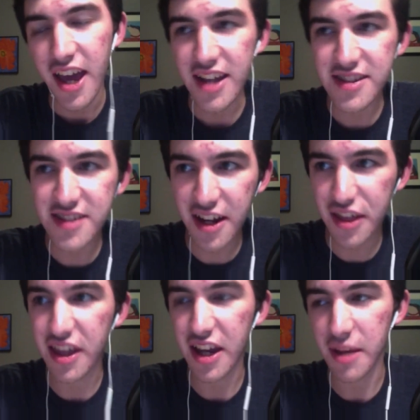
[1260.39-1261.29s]
It's not a
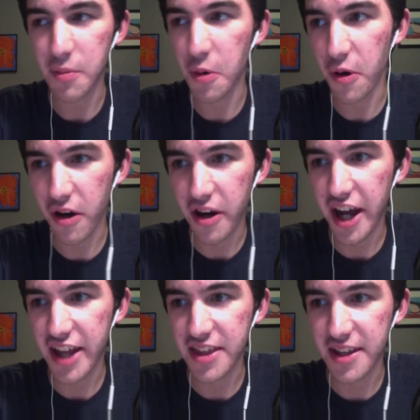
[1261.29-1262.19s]
thing anymore.
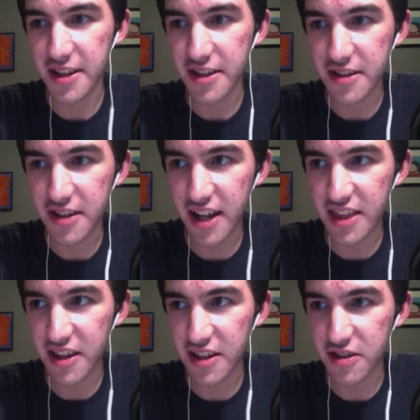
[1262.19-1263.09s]
I think I
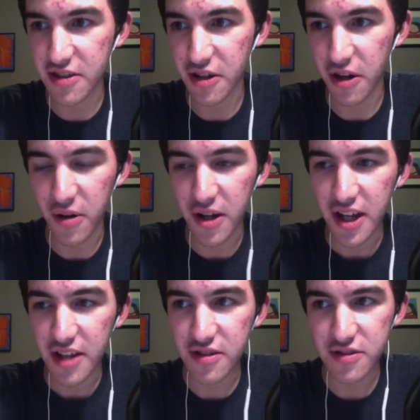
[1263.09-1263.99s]
think you know
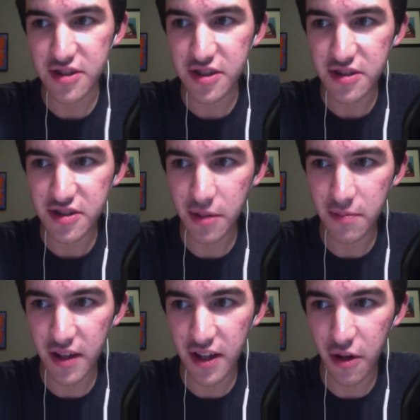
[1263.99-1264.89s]
there's
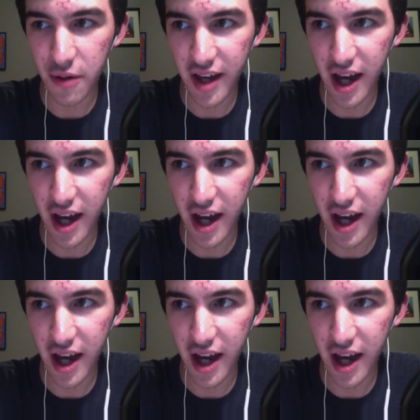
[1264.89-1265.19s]
something going